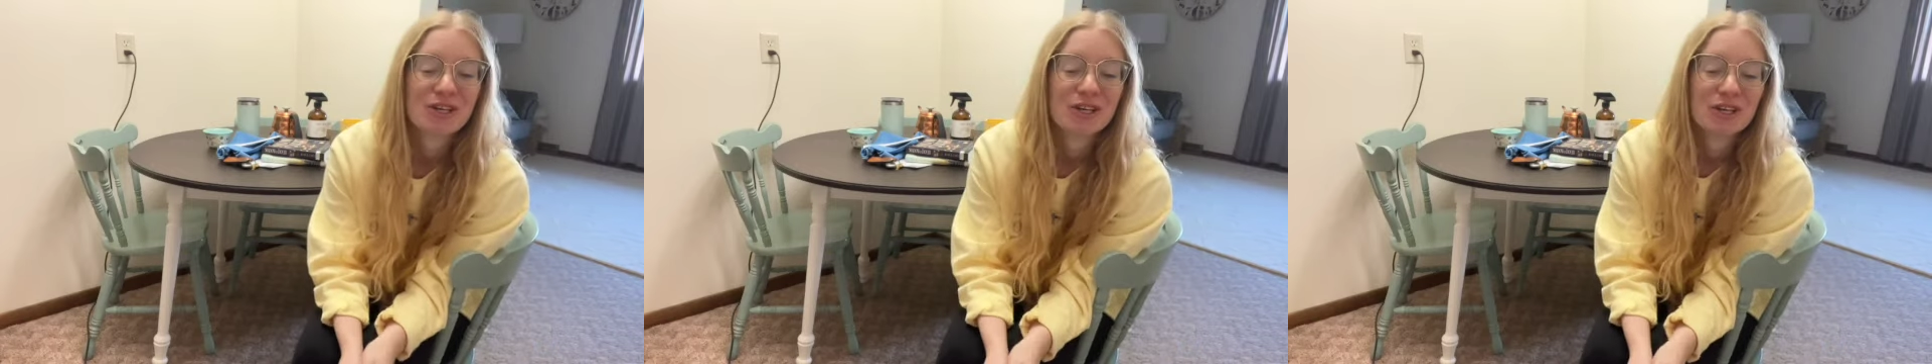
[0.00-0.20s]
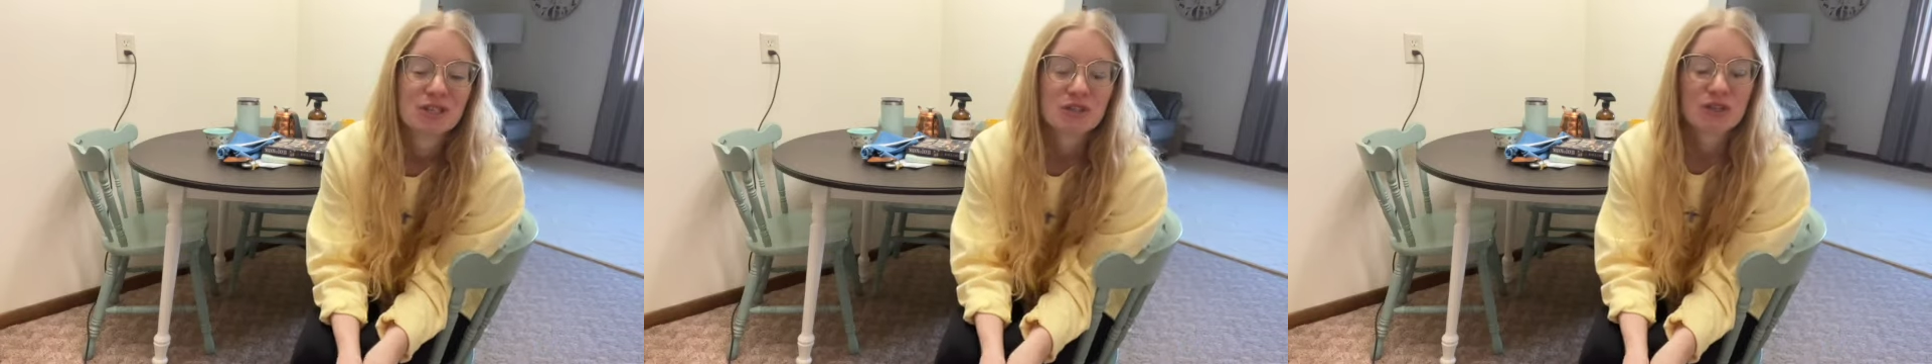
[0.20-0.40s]

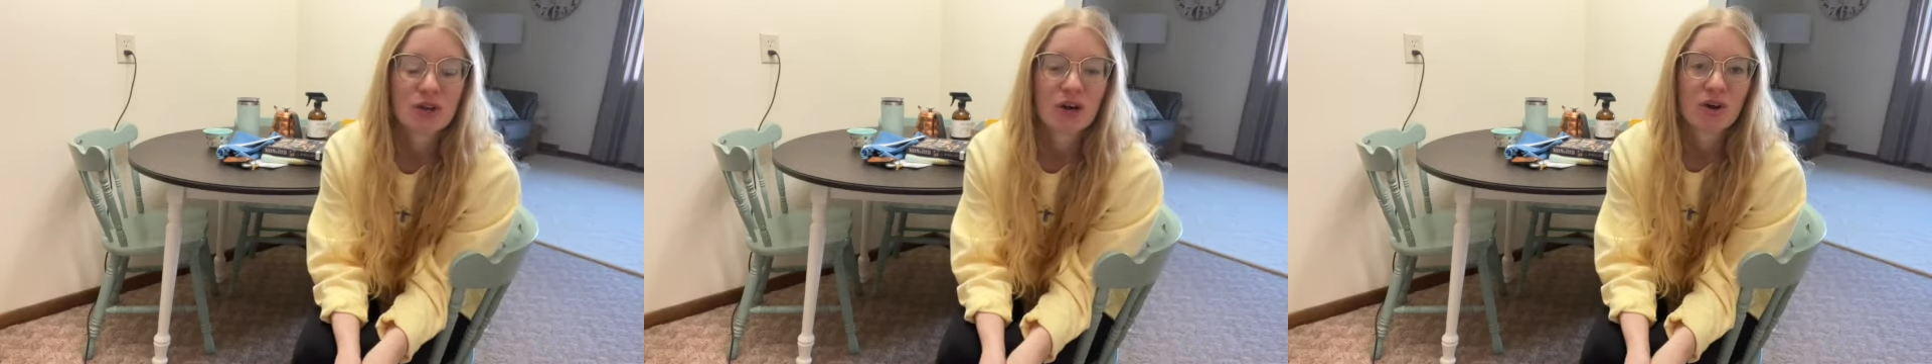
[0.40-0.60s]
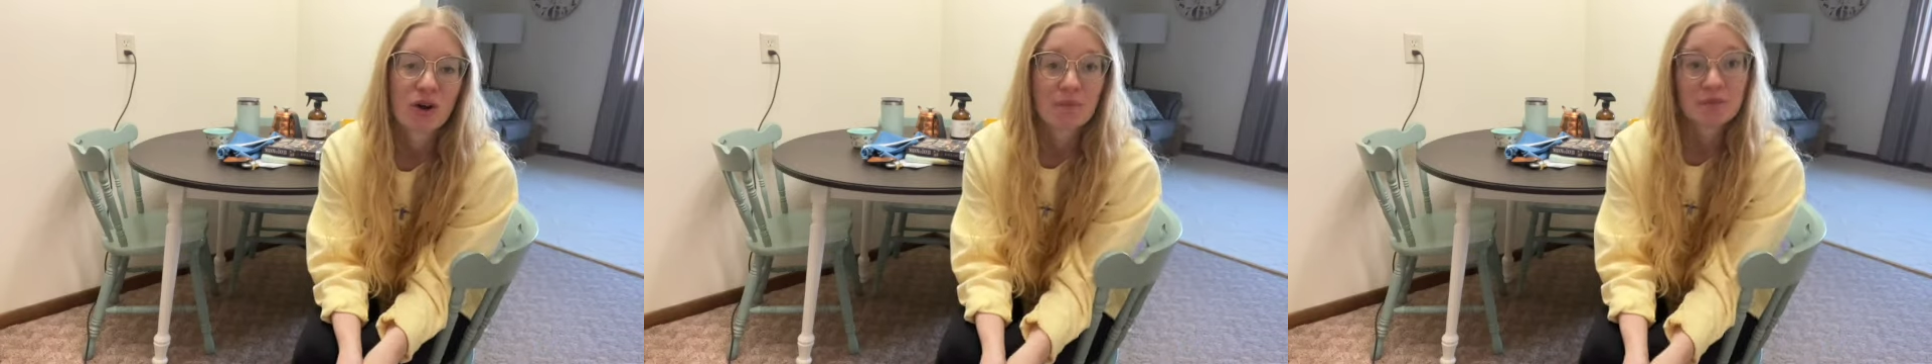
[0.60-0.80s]
So
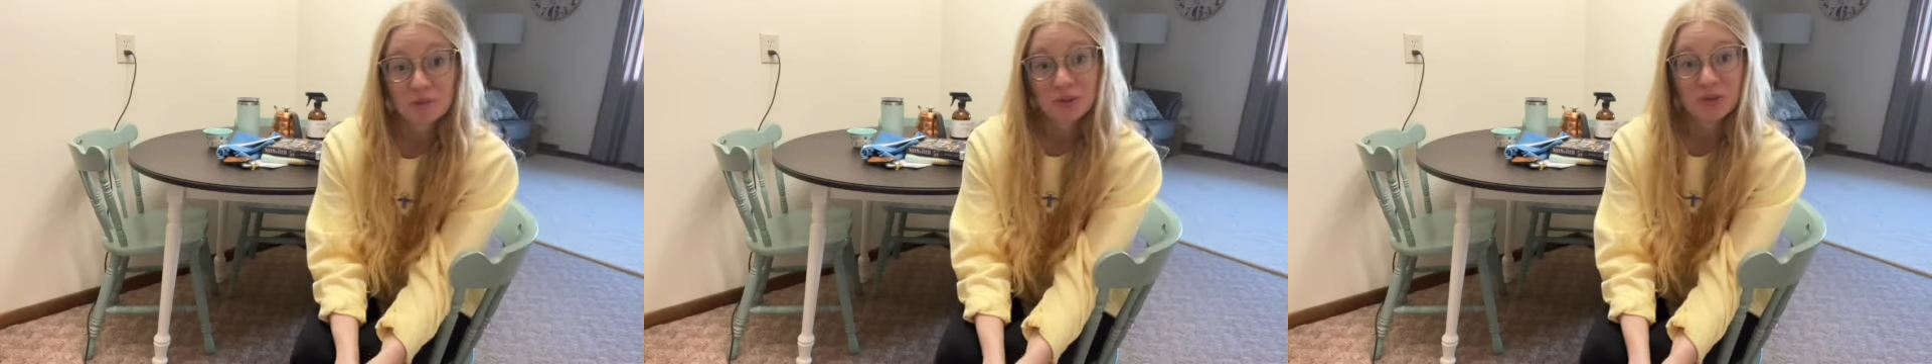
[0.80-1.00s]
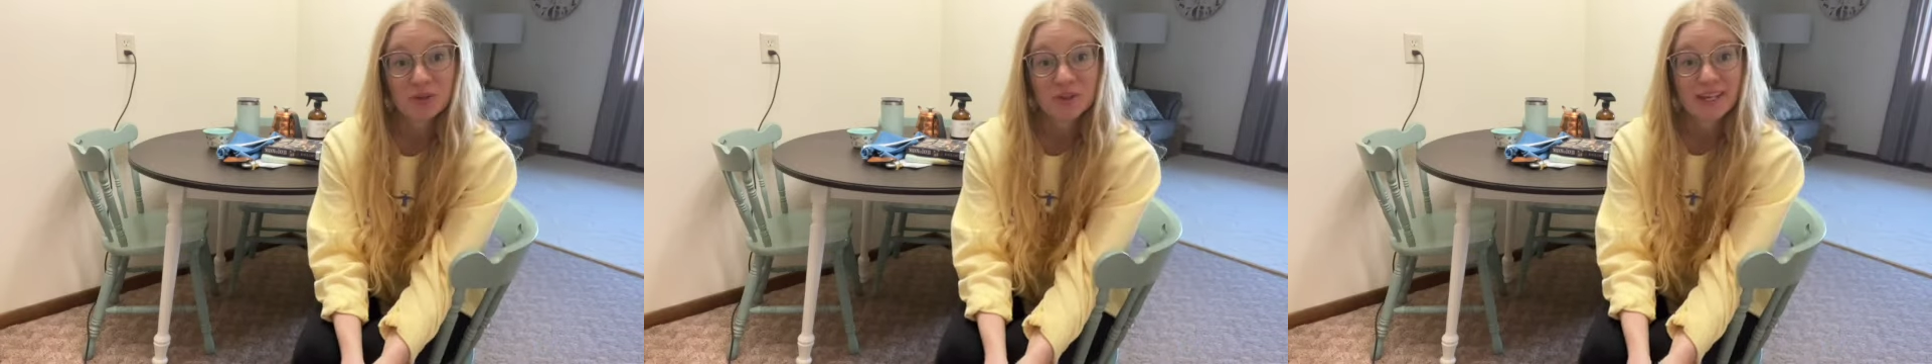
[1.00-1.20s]
I'm going to be
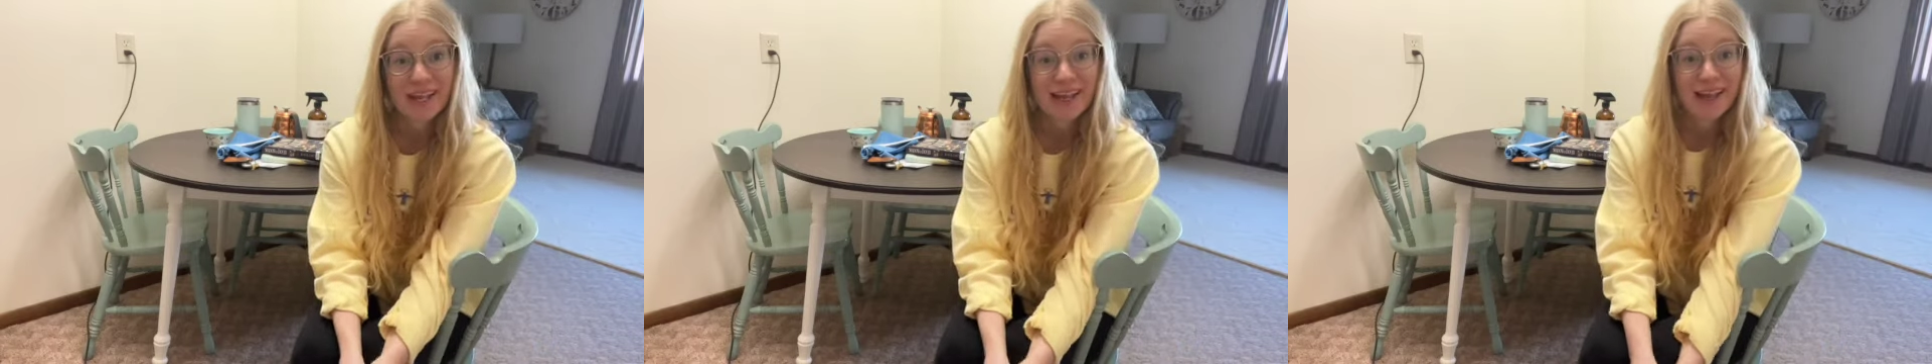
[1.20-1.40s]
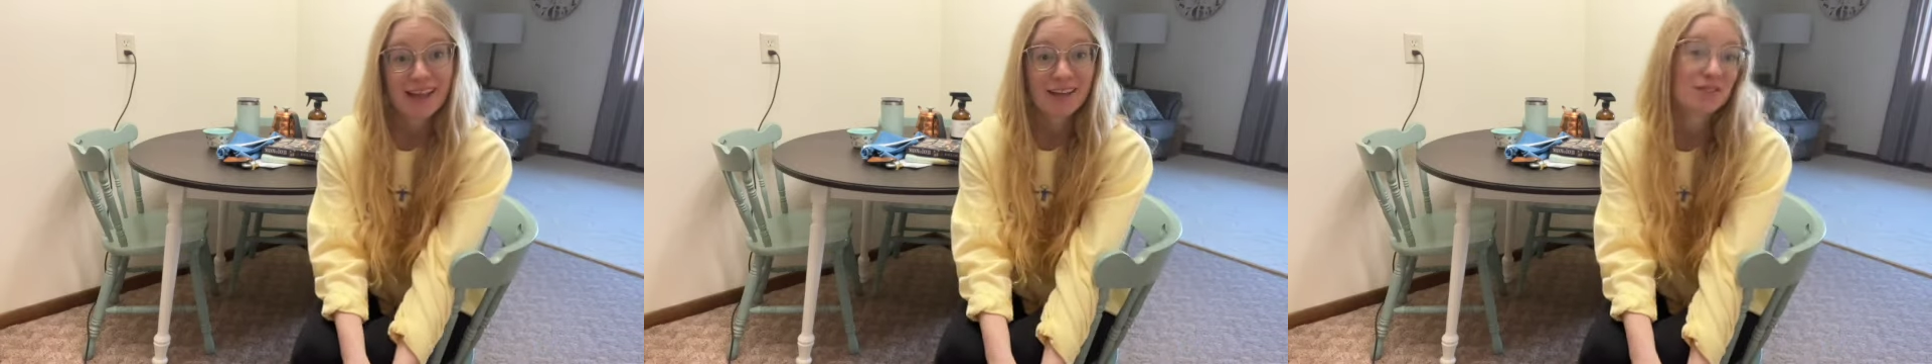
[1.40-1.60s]
doing
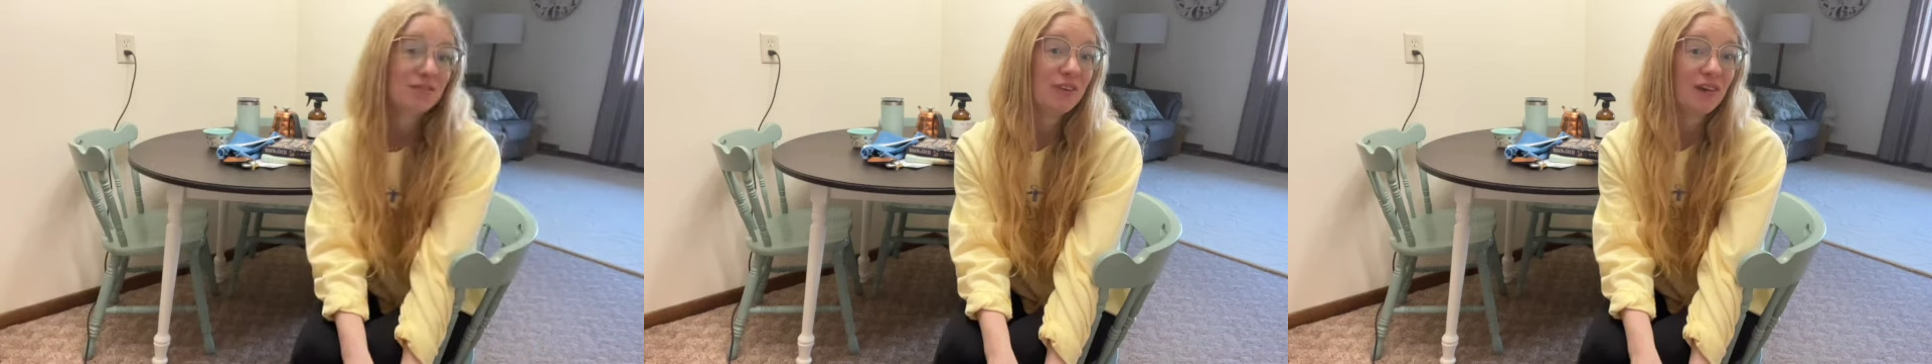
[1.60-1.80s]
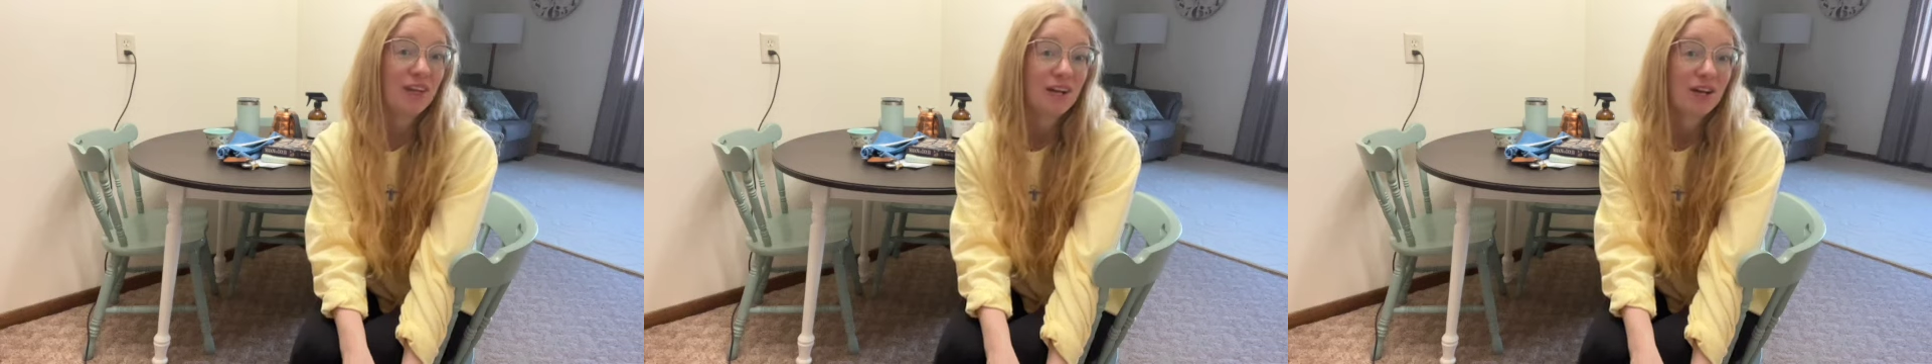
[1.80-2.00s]
a
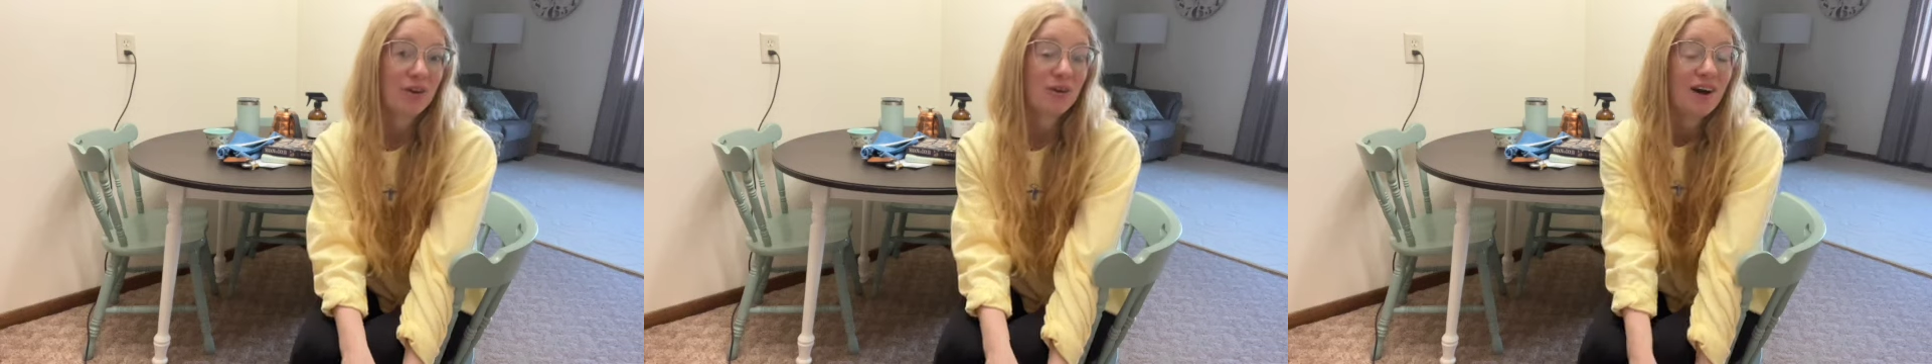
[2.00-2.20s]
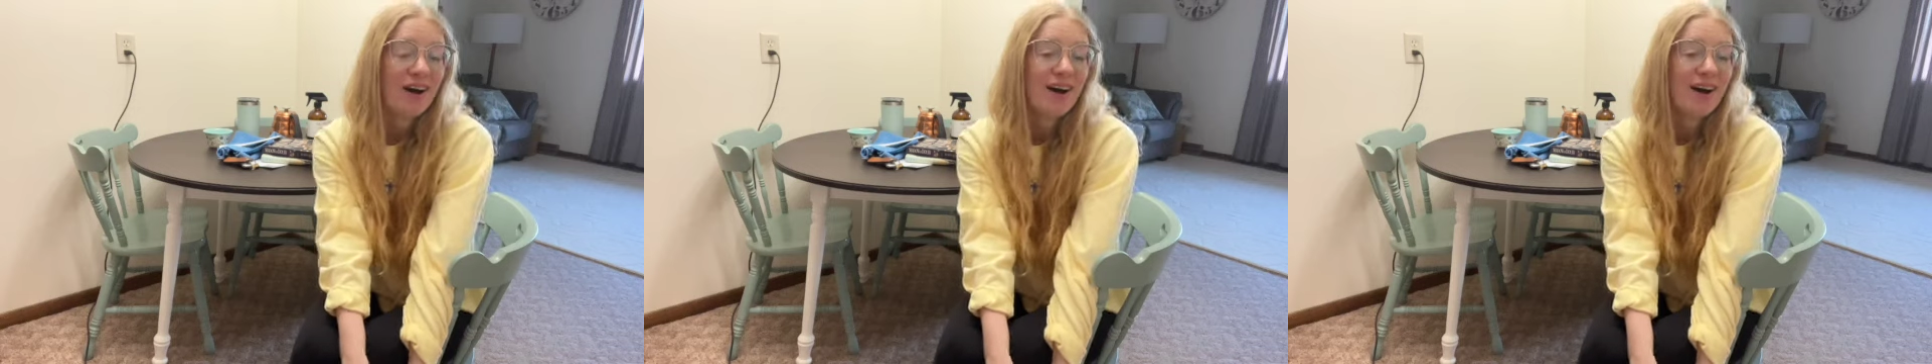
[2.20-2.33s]
video